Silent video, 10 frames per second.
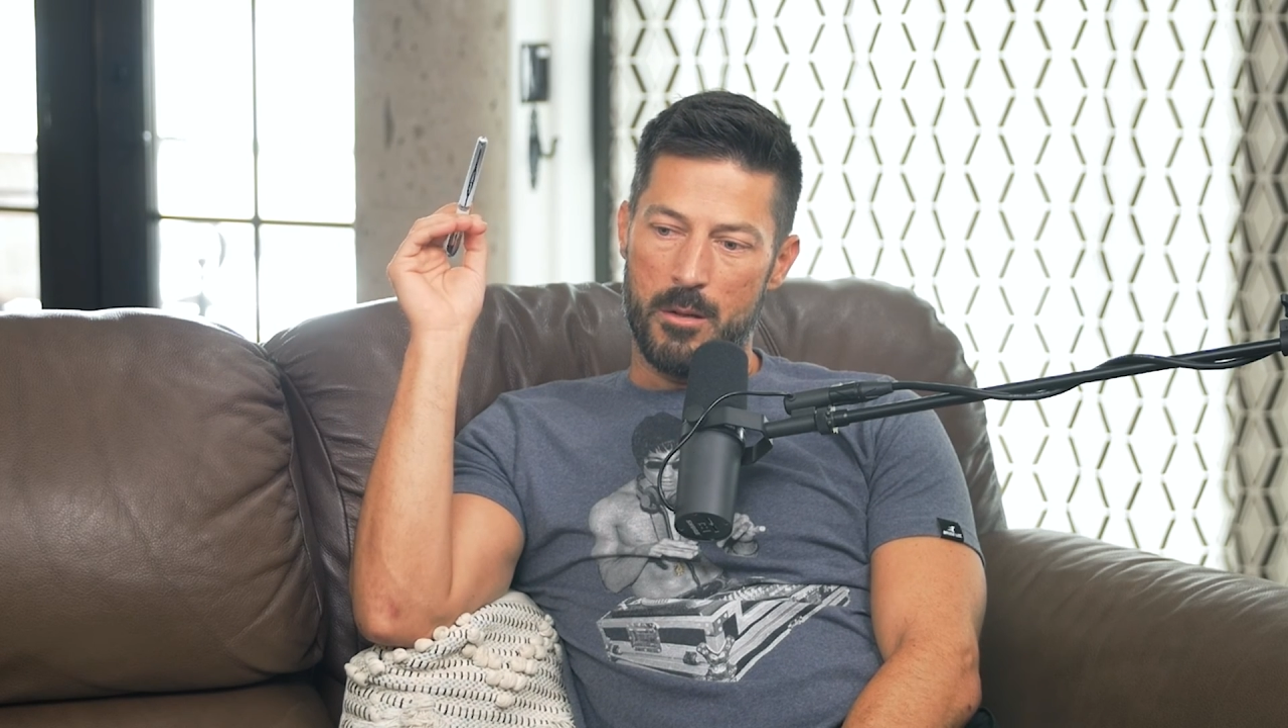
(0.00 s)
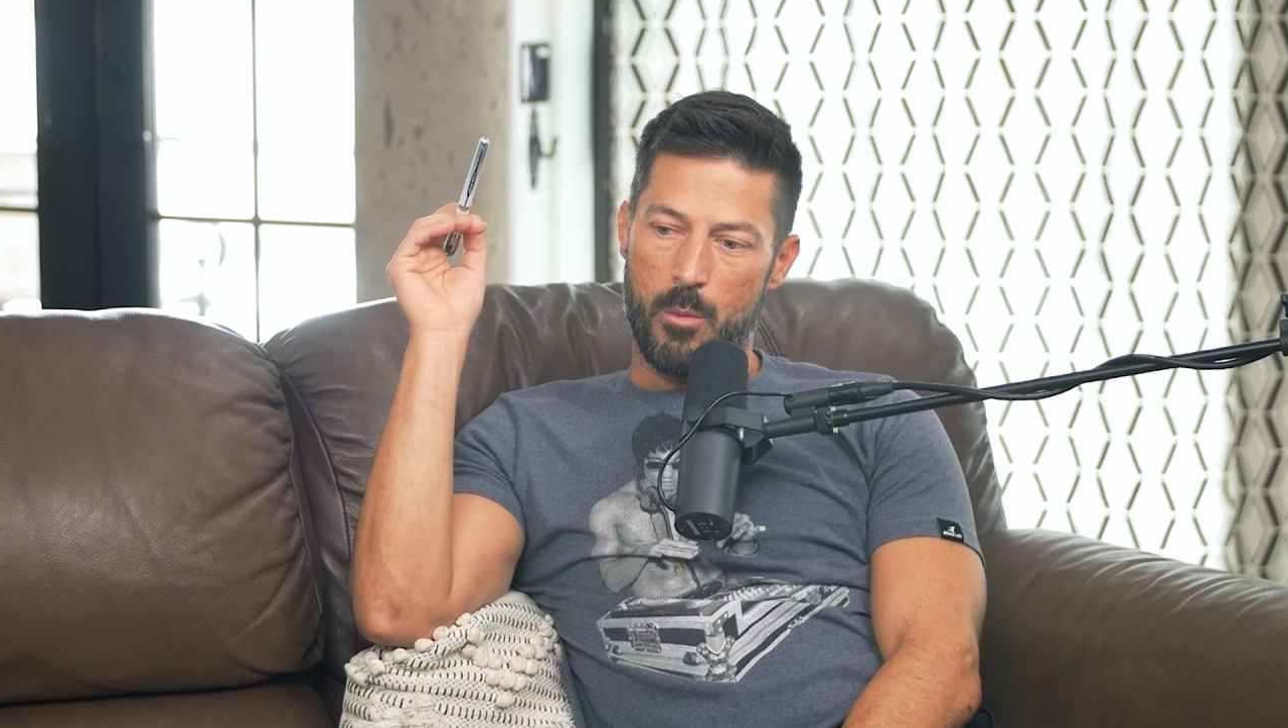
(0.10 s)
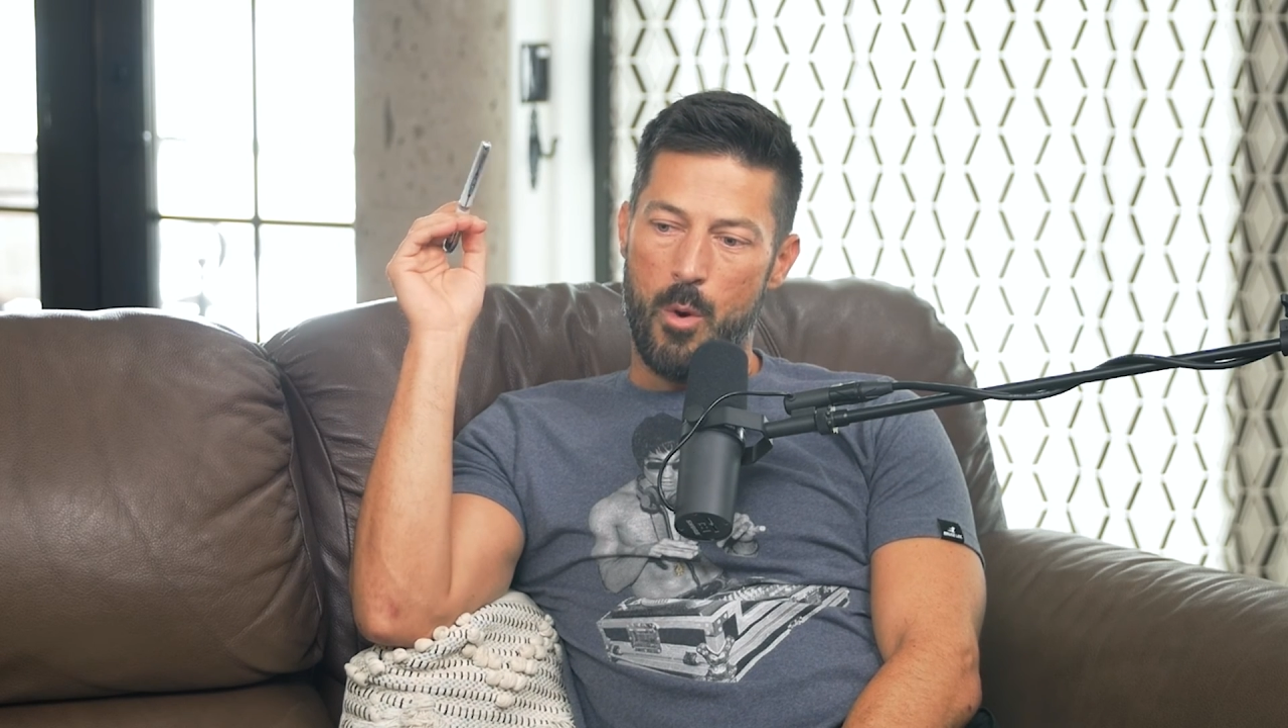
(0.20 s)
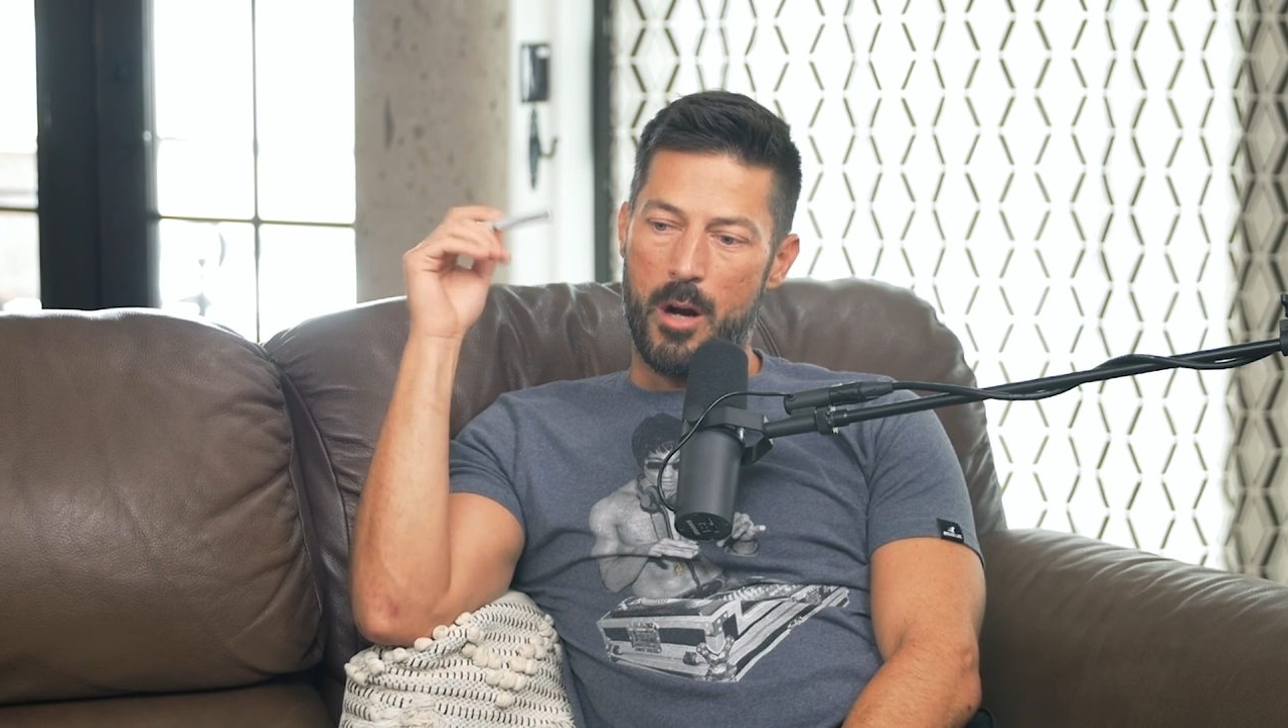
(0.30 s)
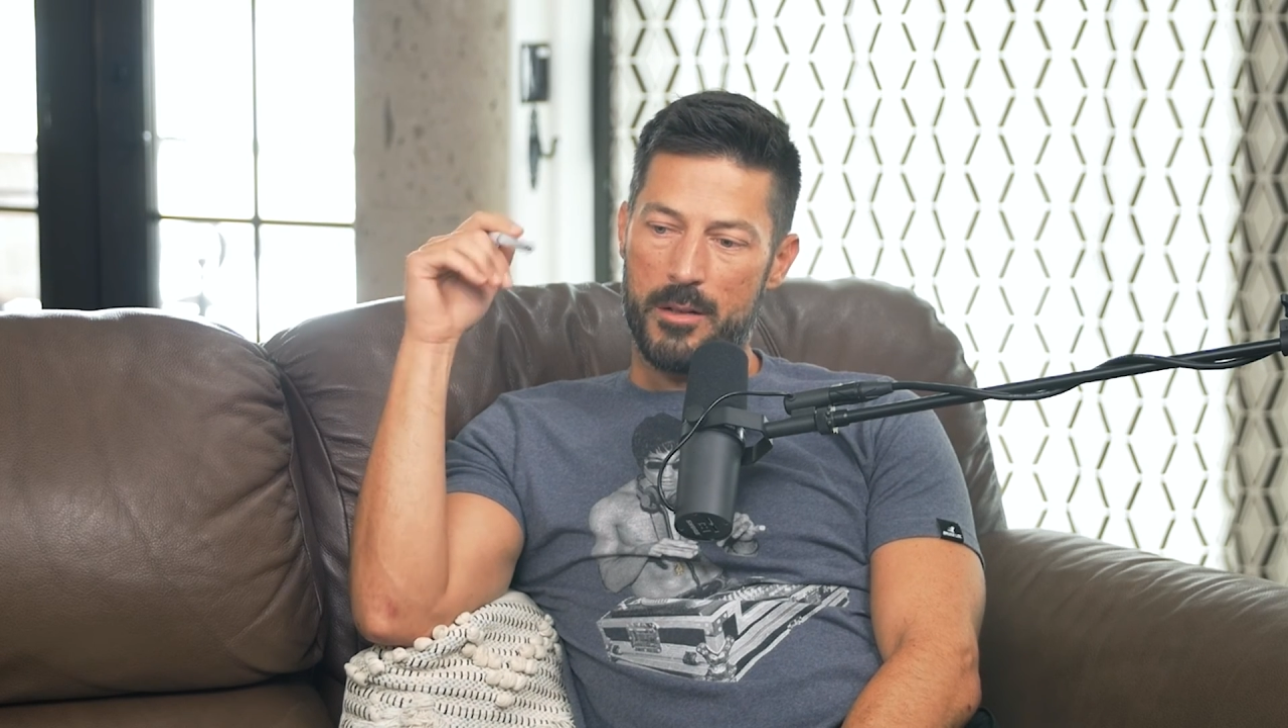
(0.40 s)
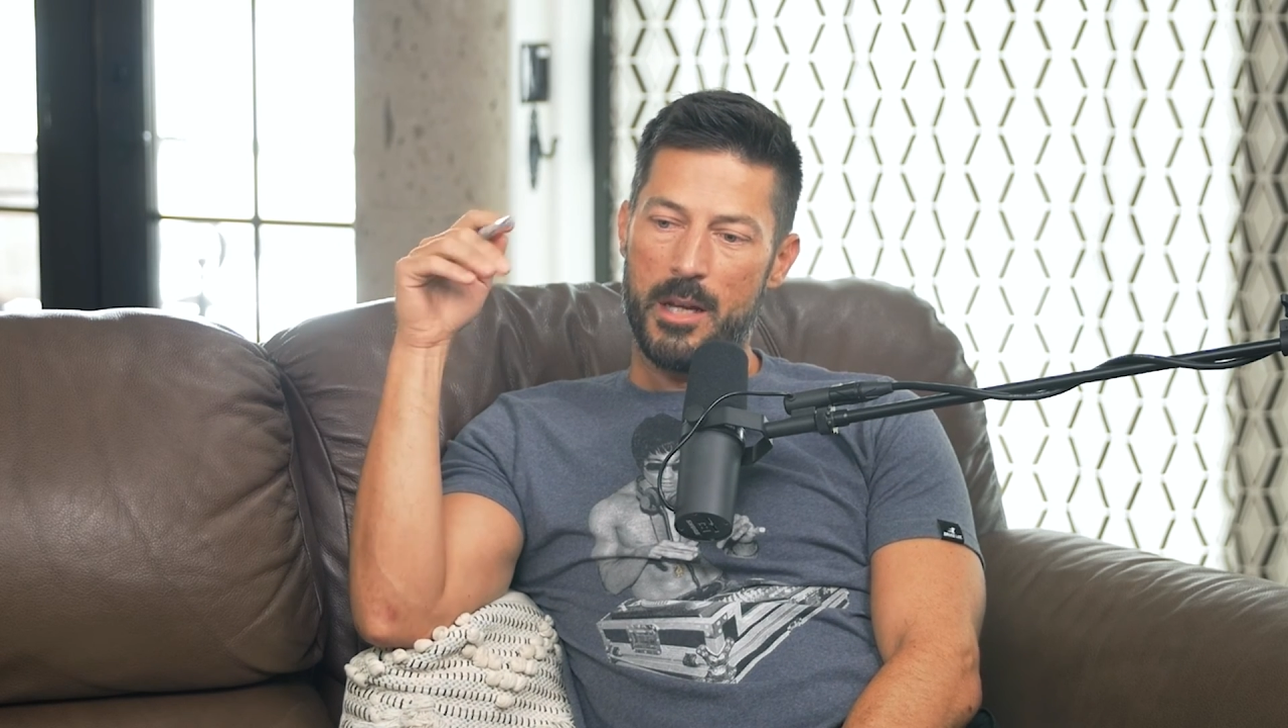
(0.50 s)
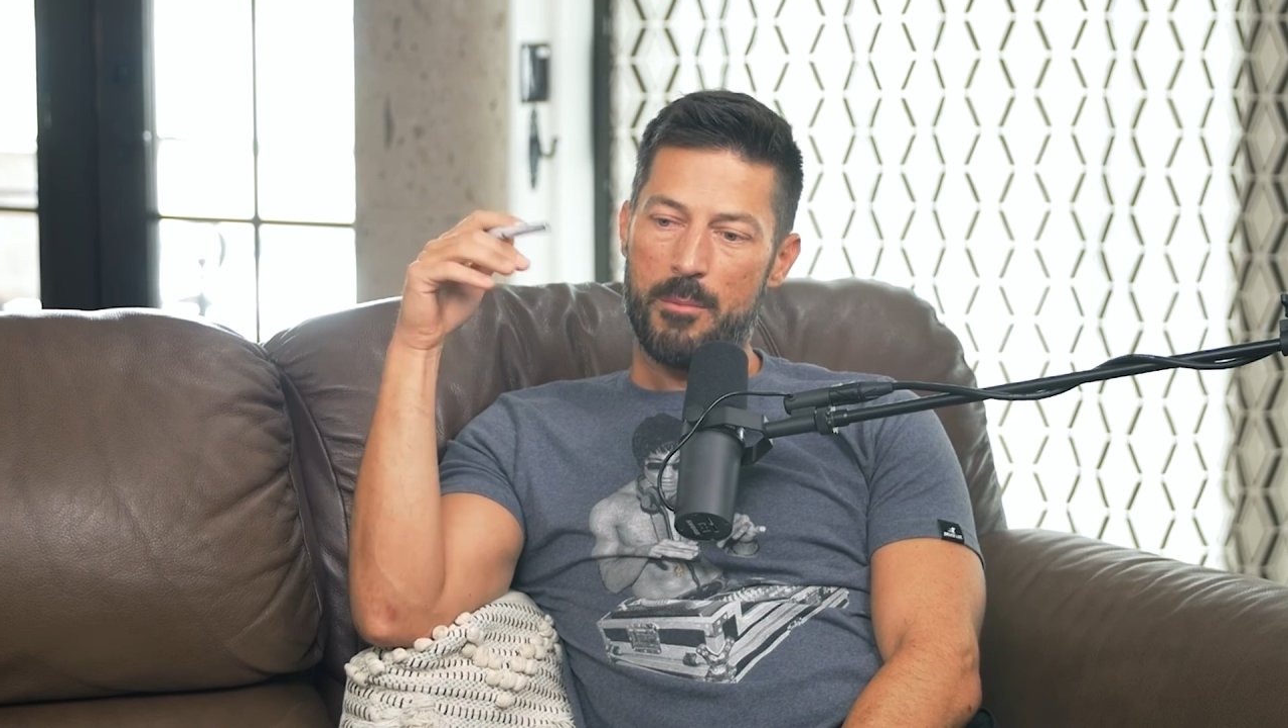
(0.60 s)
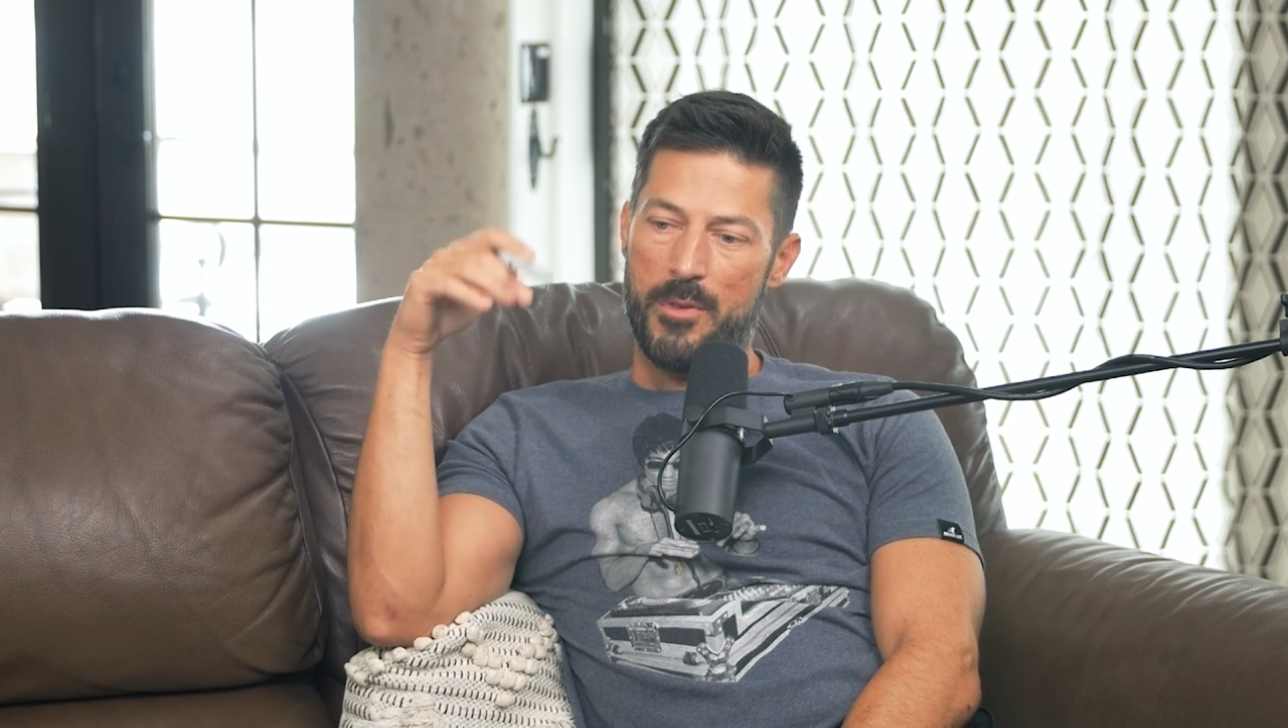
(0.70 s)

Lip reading: walk them